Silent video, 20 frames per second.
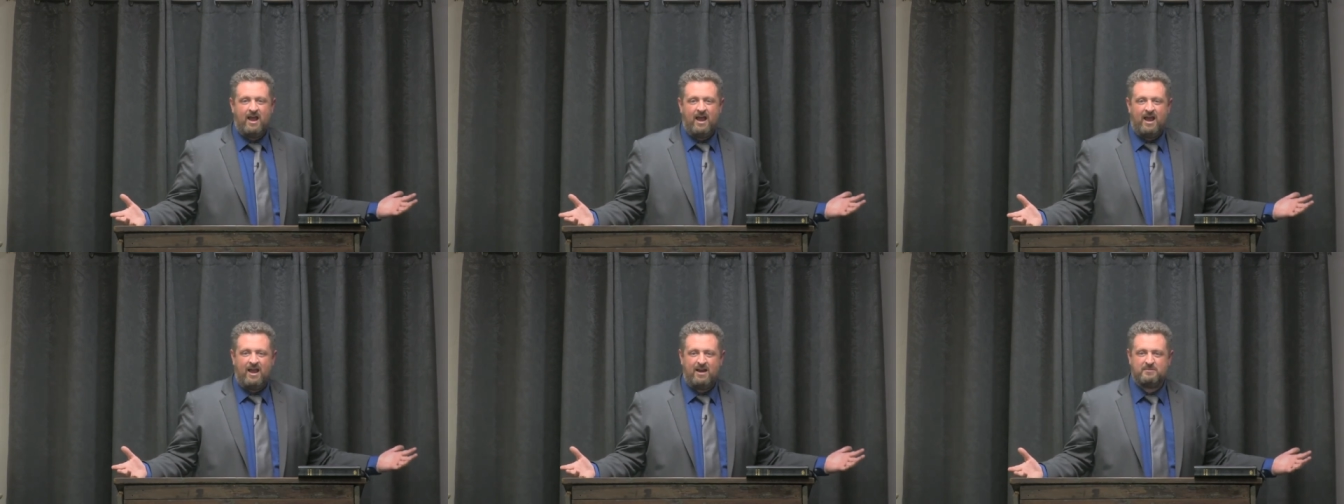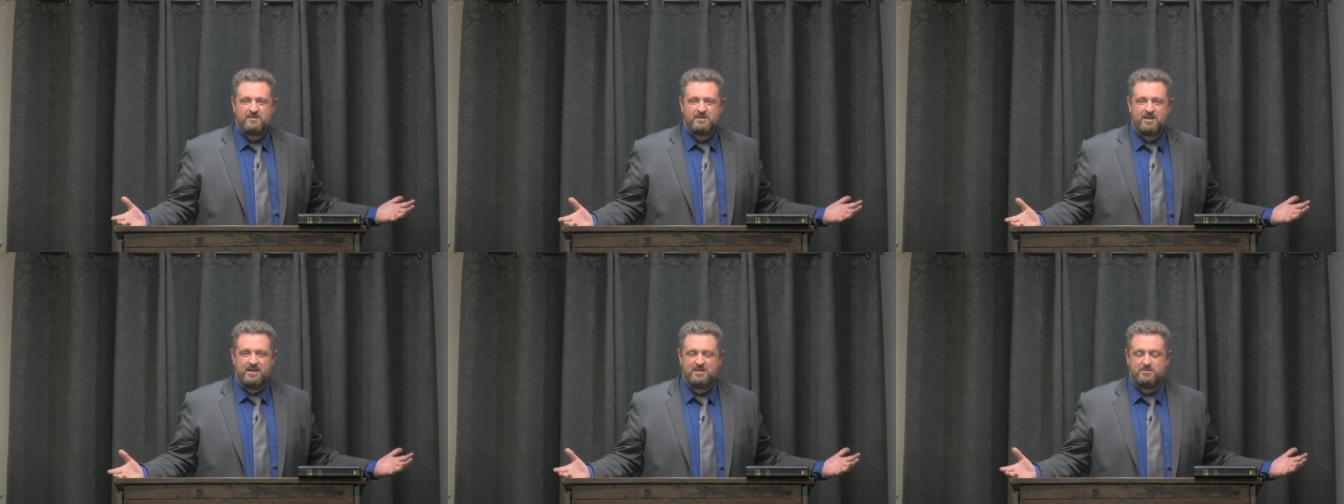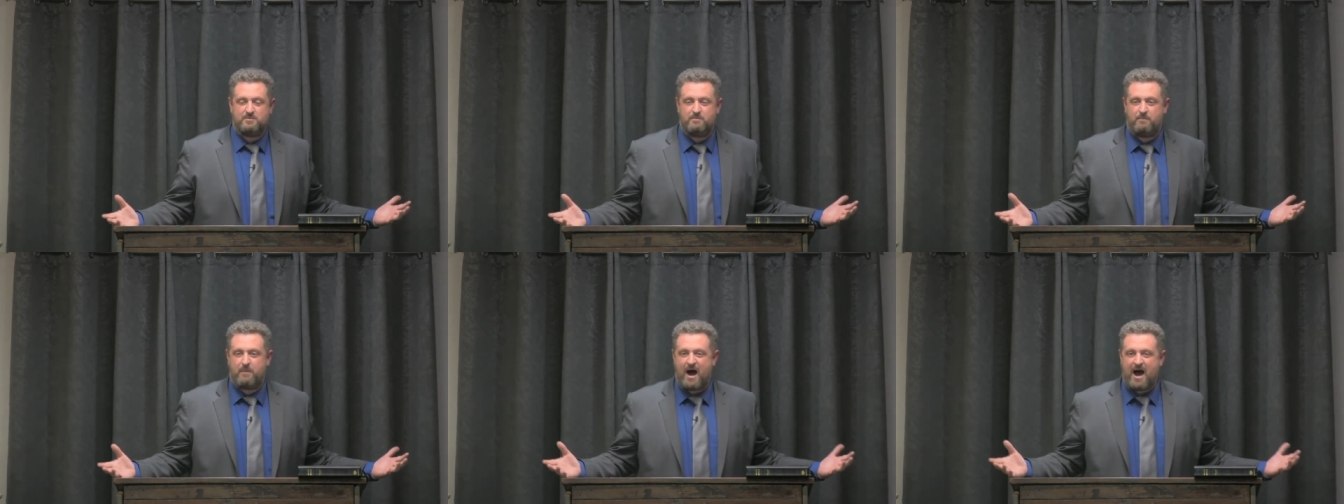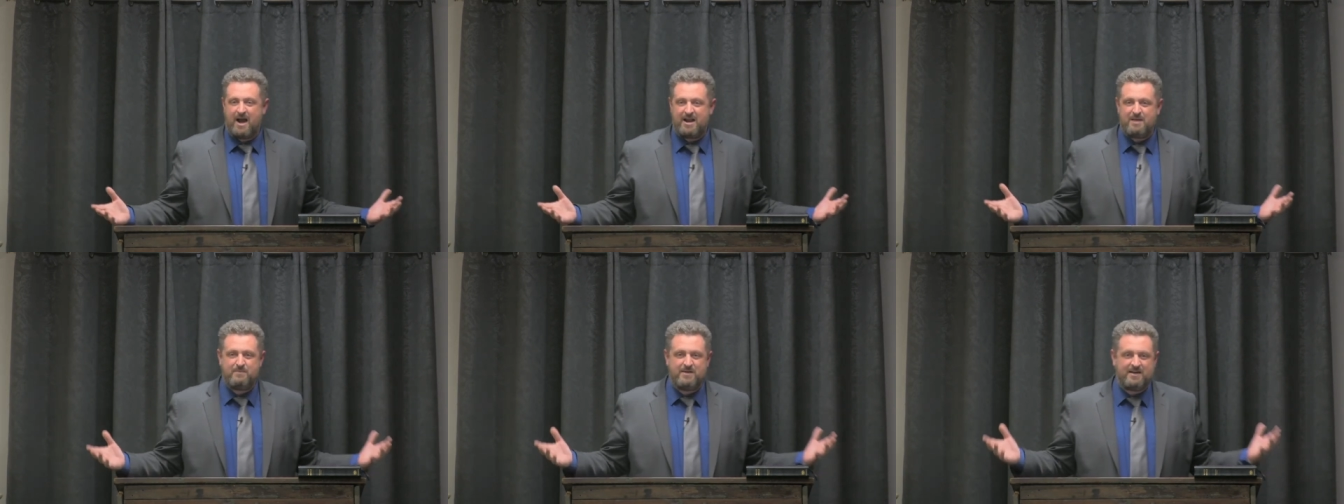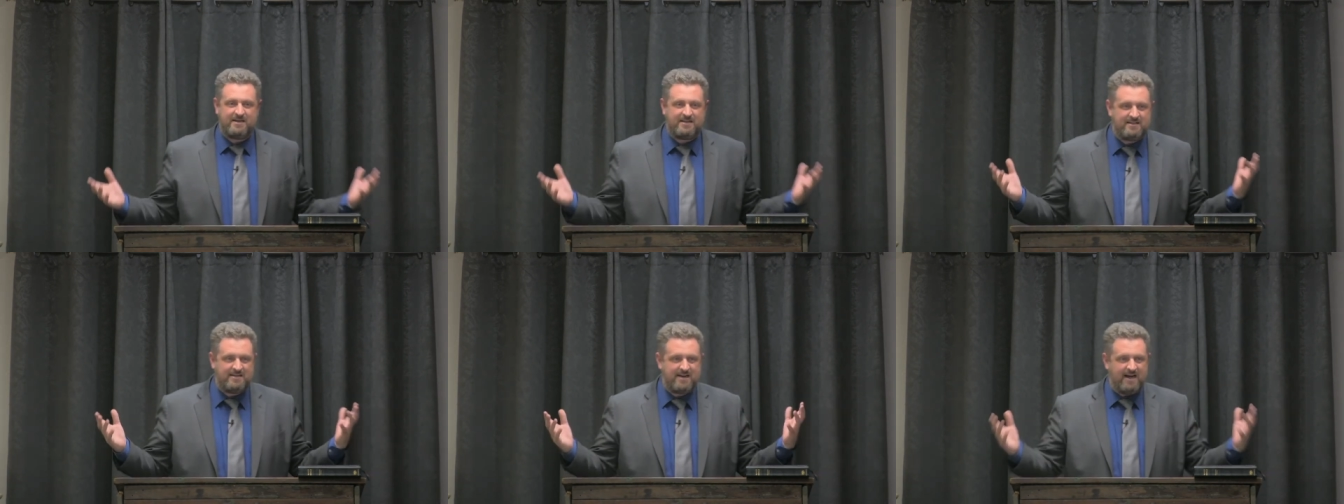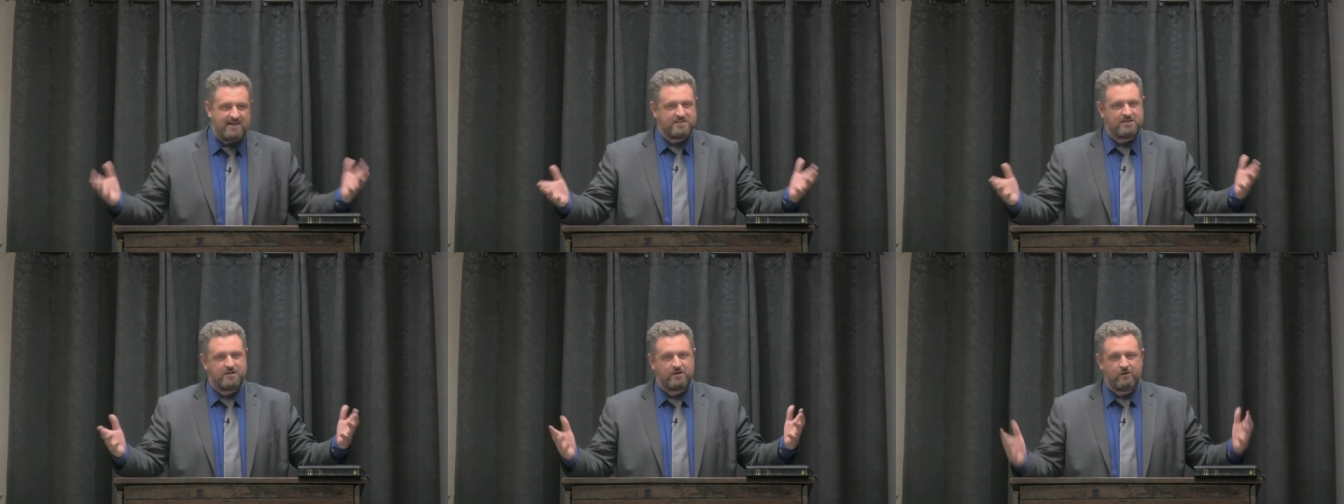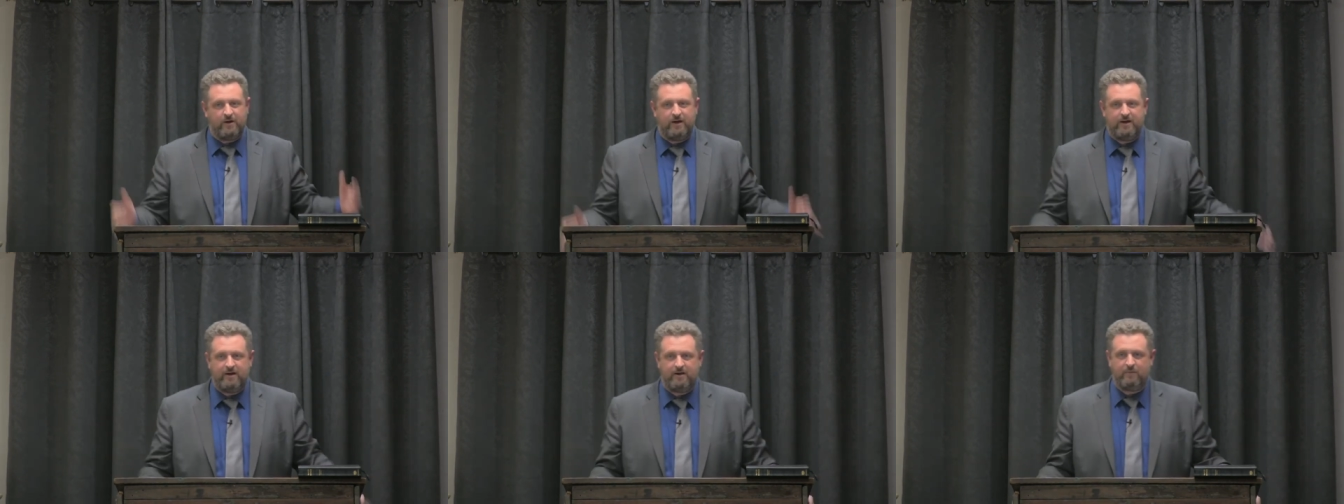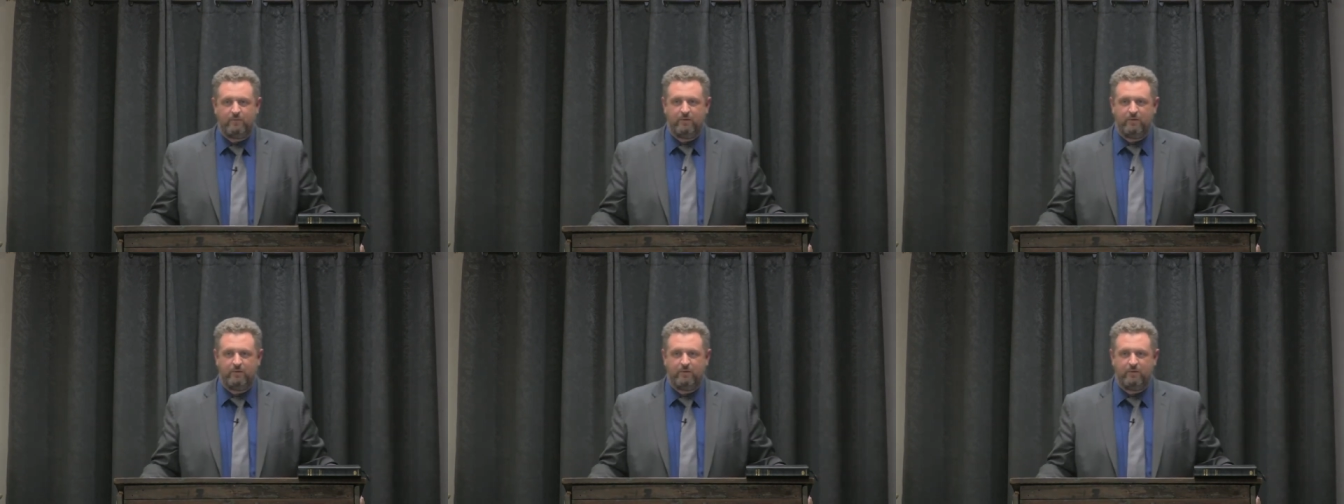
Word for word: and his body being desecrated